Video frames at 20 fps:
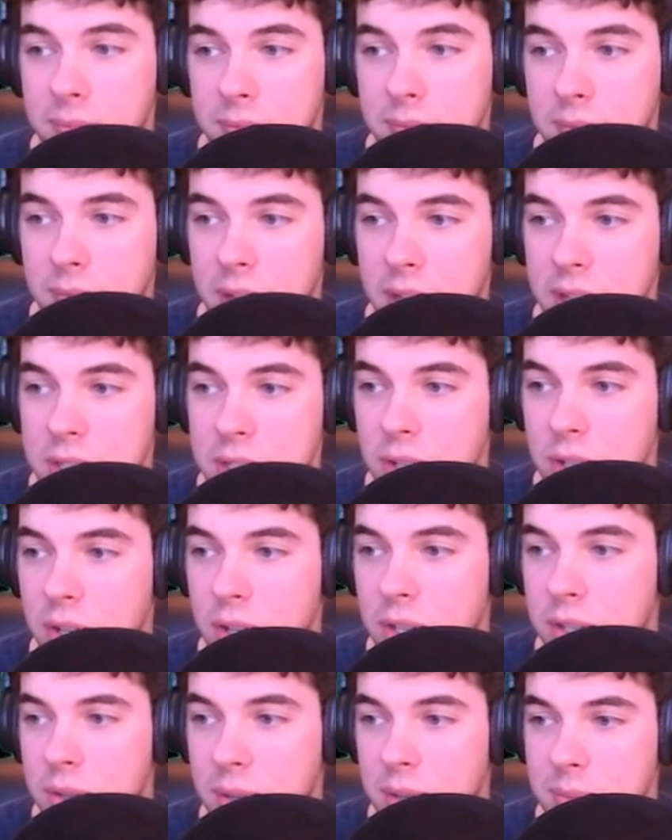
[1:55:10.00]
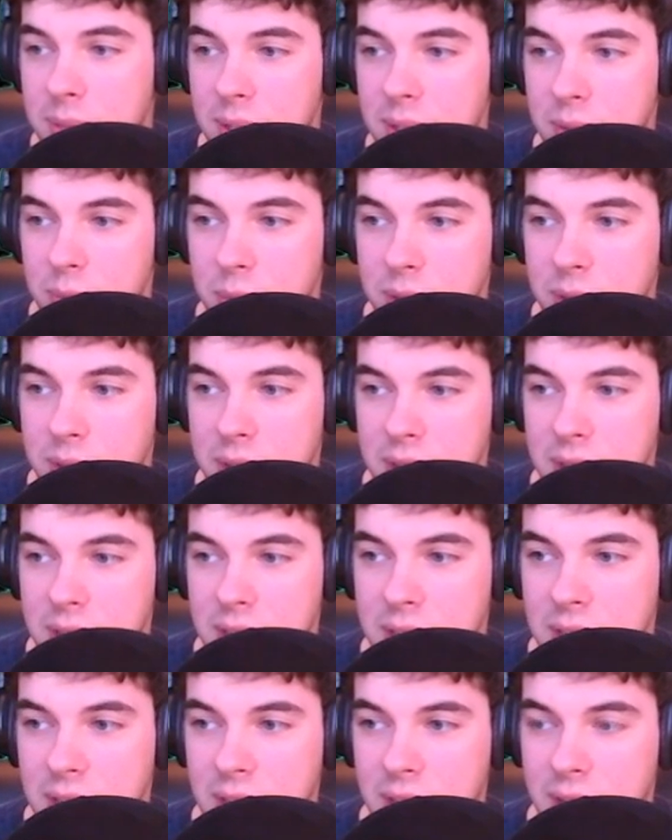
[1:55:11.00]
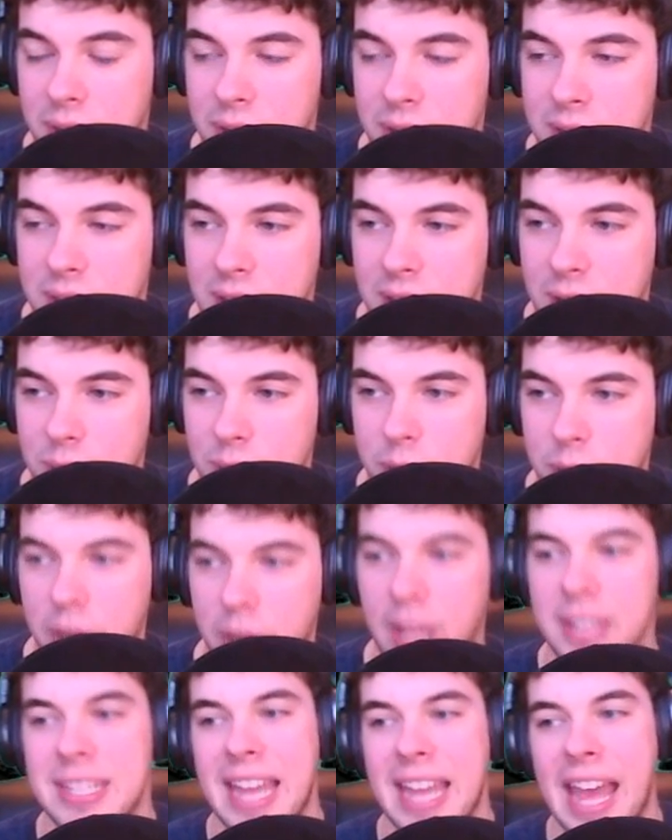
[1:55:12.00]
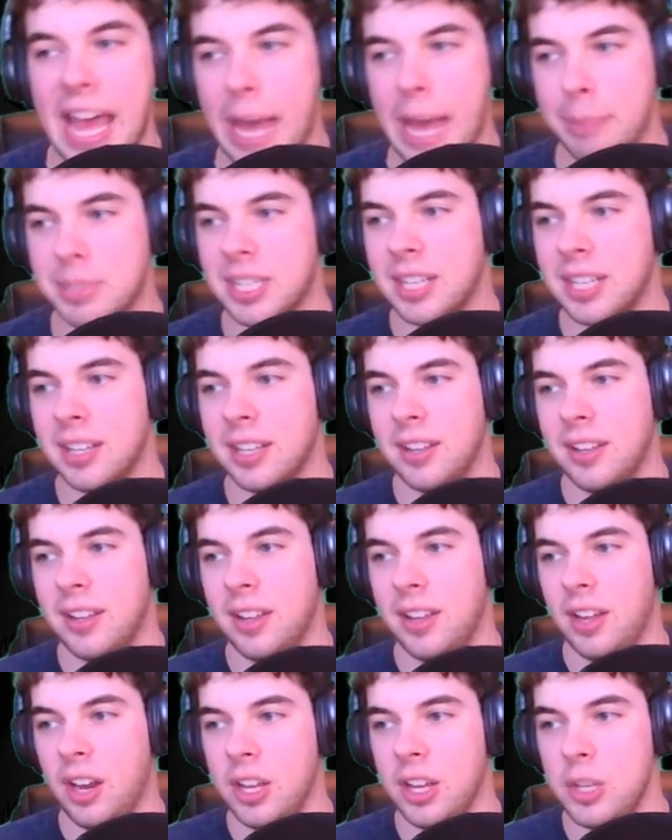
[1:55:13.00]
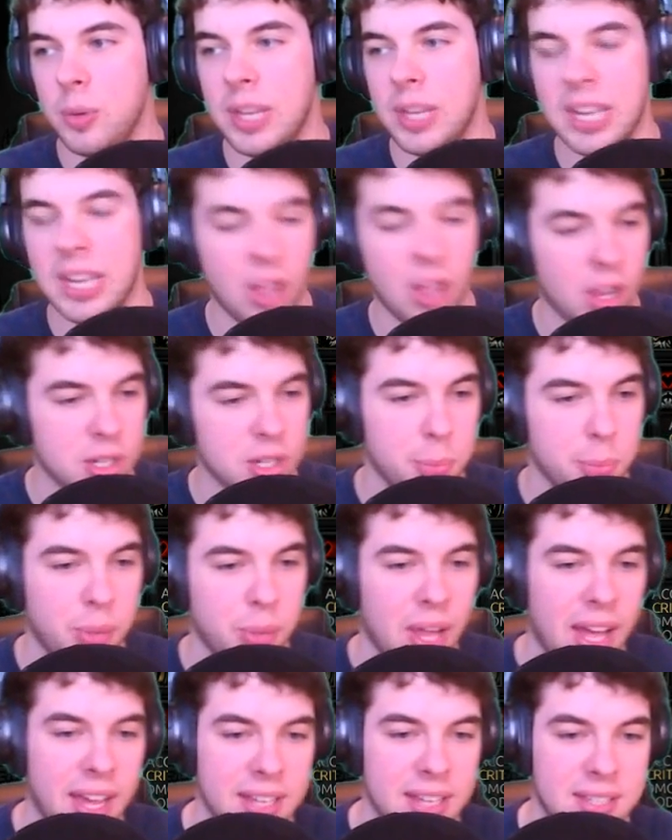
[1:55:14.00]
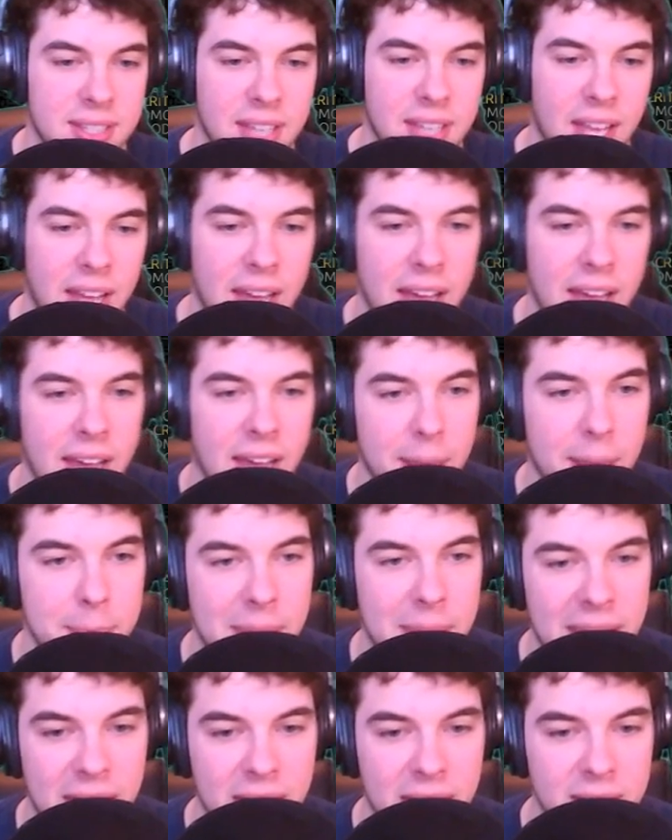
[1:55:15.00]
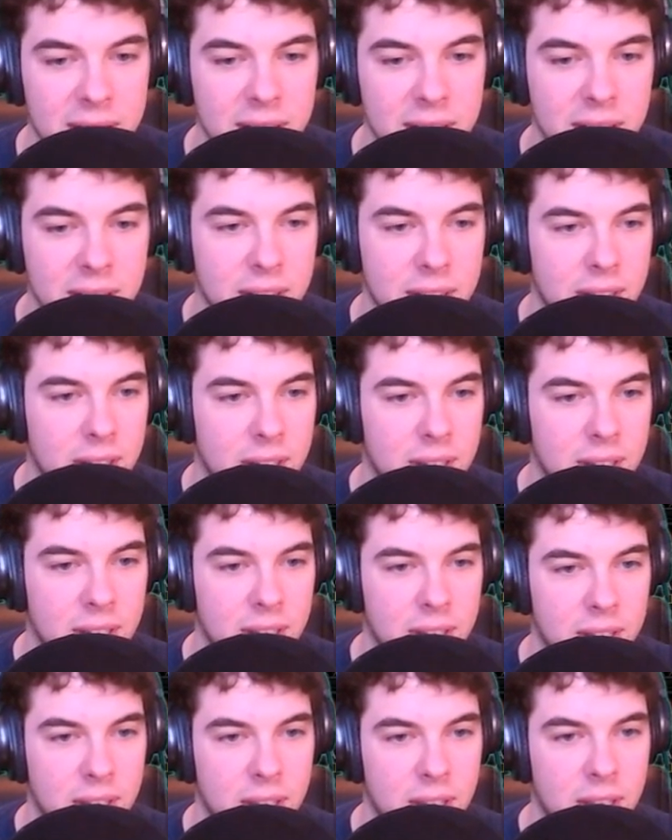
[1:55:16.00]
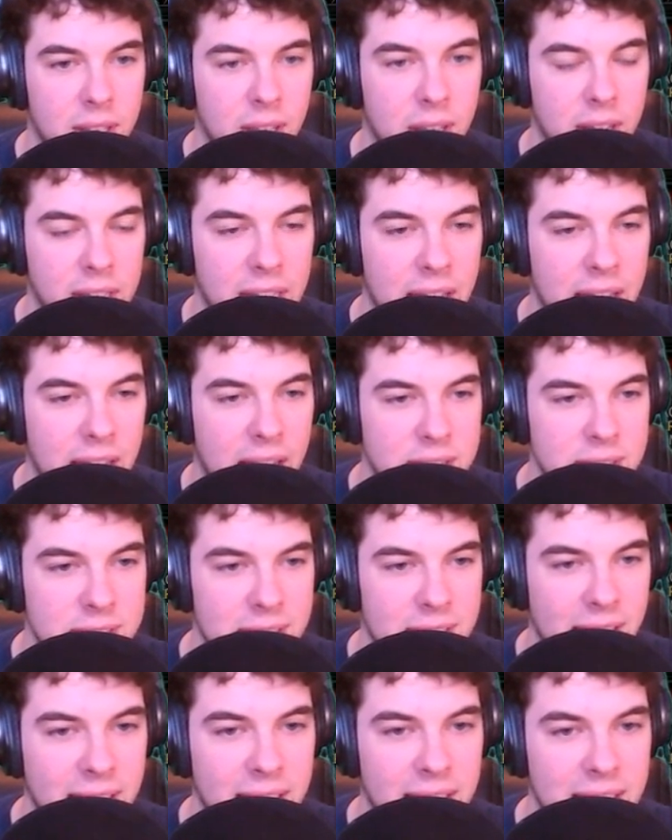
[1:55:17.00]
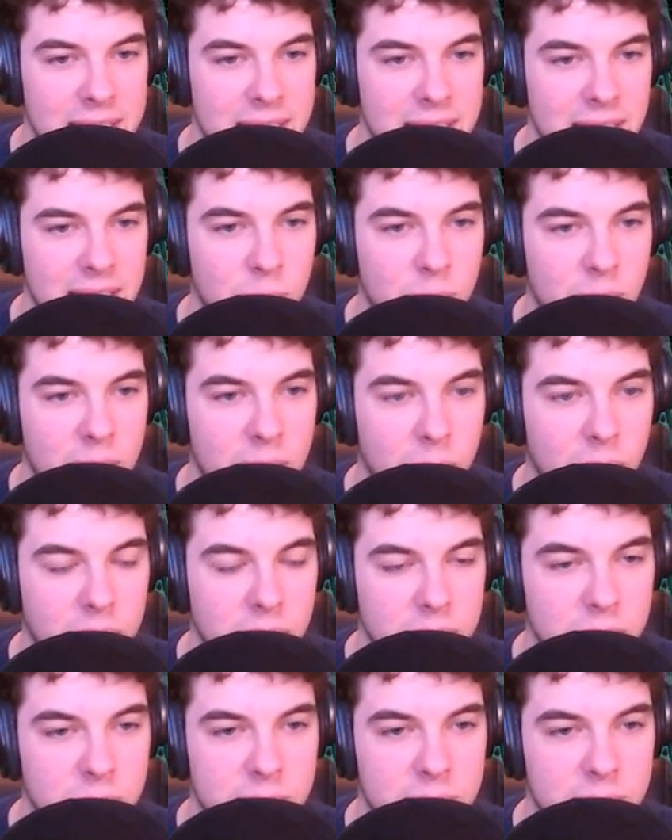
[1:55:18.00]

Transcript: assure you, I'm not the one eating everything. Adapt! Are you eating all our supplies? God, man. Again, I can't take you anywhere, dude.